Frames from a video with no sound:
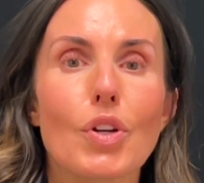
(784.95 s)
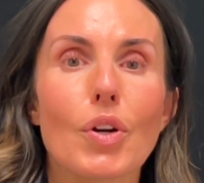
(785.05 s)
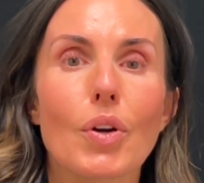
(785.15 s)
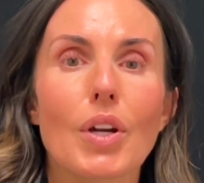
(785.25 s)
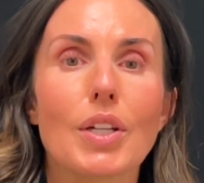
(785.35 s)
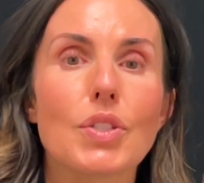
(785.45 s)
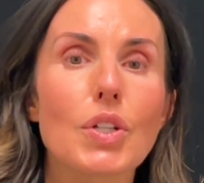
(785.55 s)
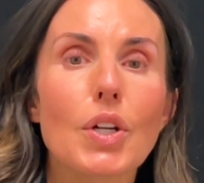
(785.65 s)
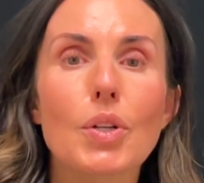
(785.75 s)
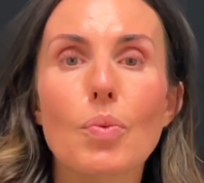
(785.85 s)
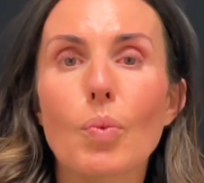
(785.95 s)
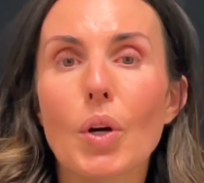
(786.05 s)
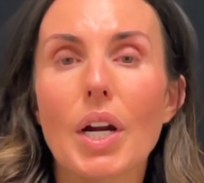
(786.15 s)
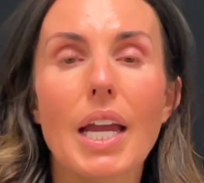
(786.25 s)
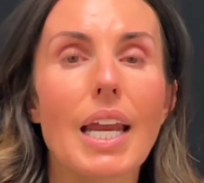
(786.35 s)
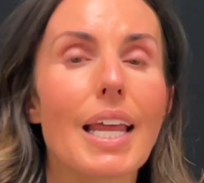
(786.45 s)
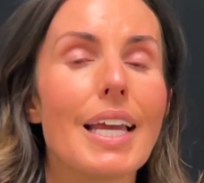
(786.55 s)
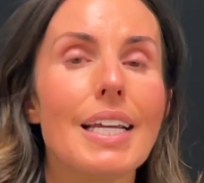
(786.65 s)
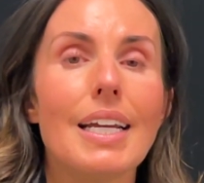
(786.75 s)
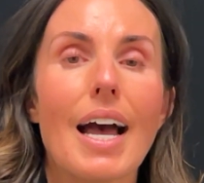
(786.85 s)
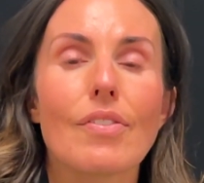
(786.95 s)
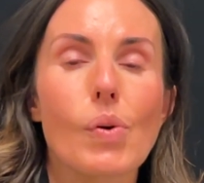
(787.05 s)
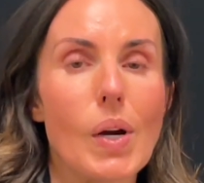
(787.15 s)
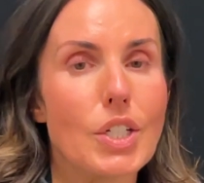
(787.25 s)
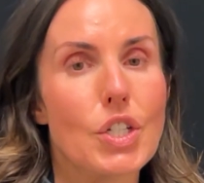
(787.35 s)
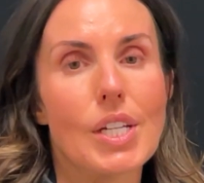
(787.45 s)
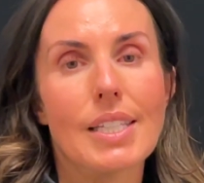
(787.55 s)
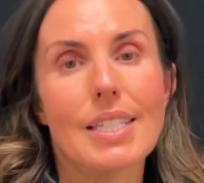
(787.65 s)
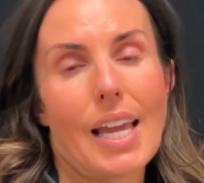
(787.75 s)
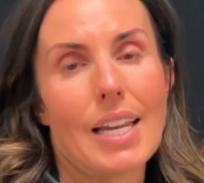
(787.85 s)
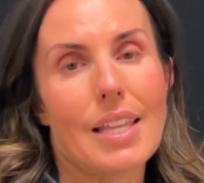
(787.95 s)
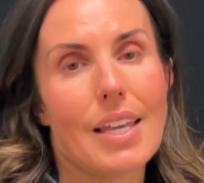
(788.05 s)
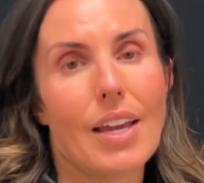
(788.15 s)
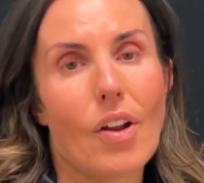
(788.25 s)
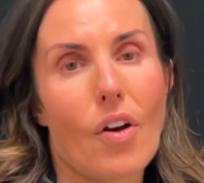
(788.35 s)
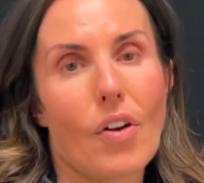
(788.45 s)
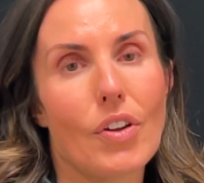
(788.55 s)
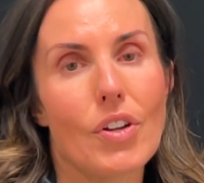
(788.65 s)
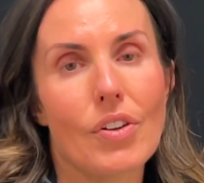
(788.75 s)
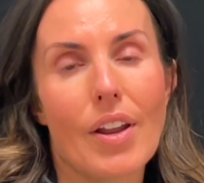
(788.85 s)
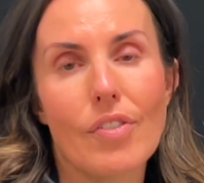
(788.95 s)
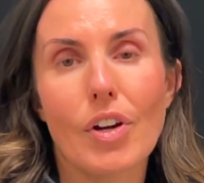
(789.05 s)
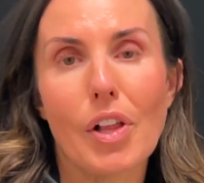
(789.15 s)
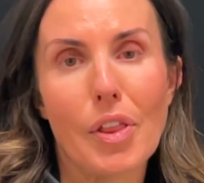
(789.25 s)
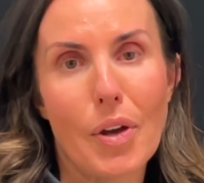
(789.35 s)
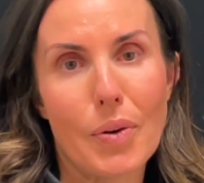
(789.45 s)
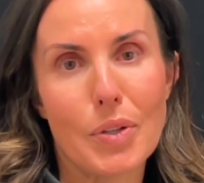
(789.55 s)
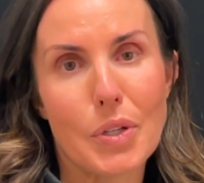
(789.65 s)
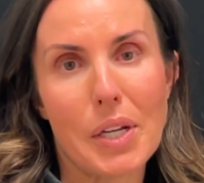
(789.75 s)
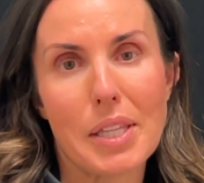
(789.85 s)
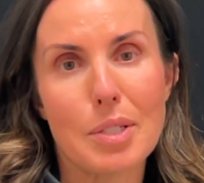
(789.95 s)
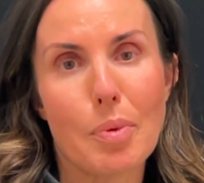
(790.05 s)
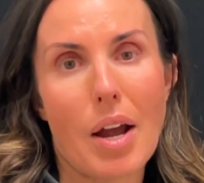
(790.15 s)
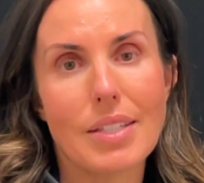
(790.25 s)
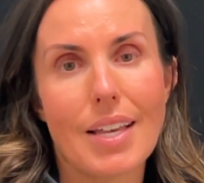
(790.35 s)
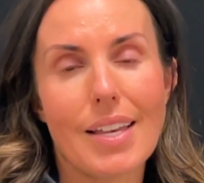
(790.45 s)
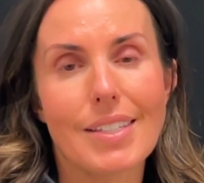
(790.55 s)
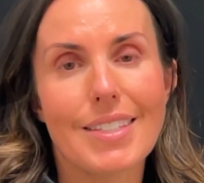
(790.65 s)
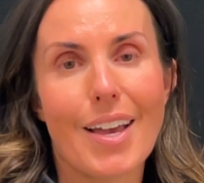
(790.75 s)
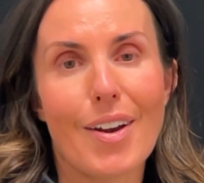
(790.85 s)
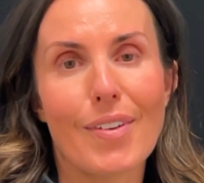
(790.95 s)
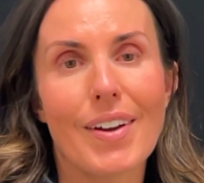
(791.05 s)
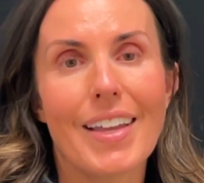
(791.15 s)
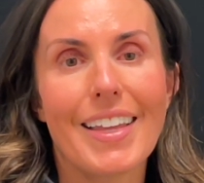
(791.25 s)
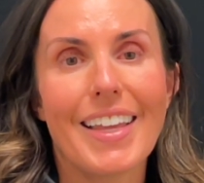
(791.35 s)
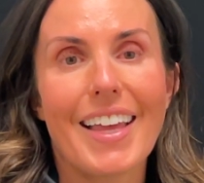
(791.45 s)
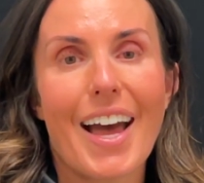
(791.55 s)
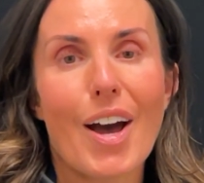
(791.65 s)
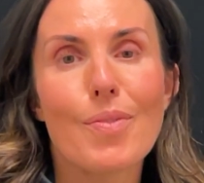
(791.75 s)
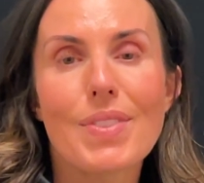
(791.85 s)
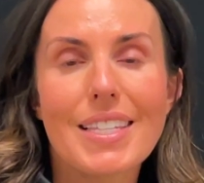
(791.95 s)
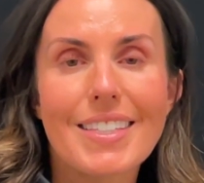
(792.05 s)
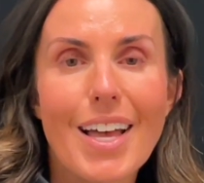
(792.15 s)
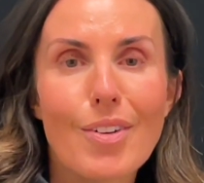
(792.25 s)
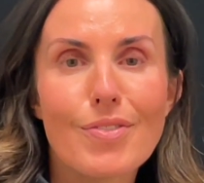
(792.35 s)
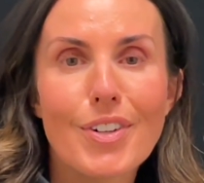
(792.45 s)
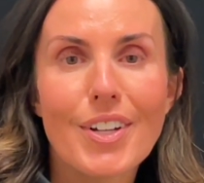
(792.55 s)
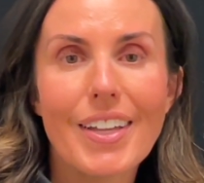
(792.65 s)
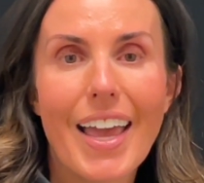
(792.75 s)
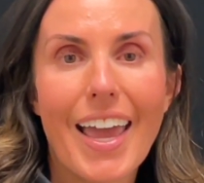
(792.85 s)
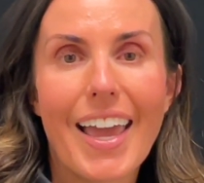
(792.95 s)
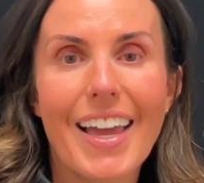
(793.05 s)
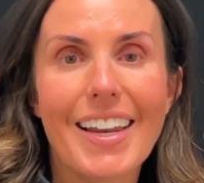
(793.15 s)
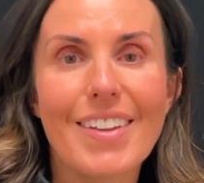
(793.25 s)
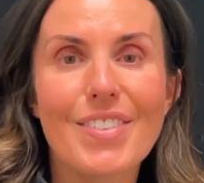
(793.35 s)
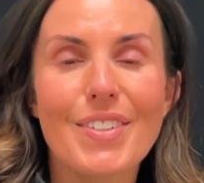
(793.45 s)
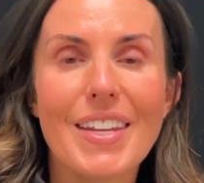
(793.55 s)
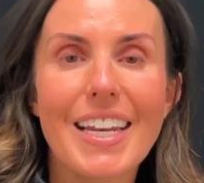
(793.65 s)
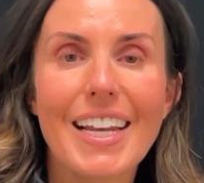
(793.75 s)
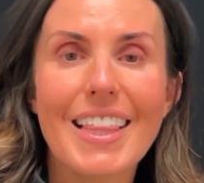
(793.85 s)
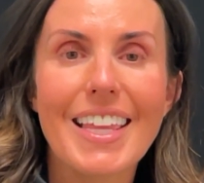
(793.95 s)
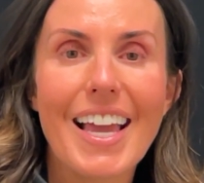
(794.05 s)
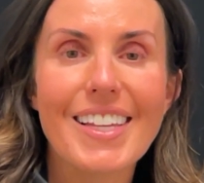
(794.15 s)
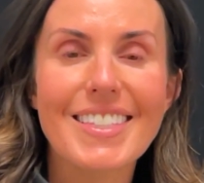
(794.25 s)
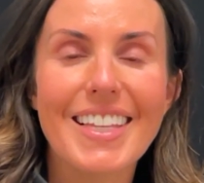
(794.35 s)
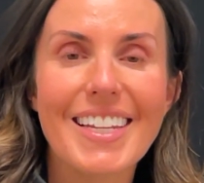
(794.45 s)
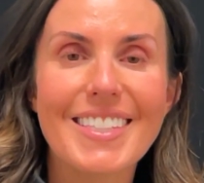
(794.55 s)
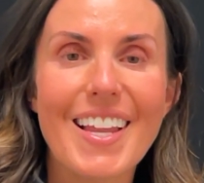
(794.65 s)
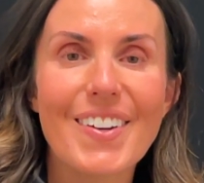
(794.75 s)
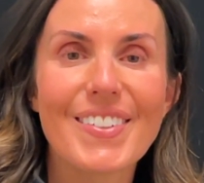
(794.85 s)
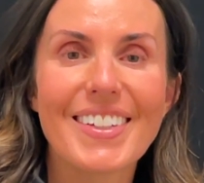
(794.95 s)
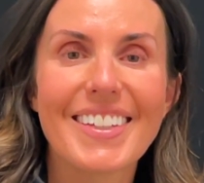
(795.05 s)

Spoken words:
you're concerned, worried, have questions, anything at all, you're never alone during this process. So hope this is helpful, and if you need anything else, let us know.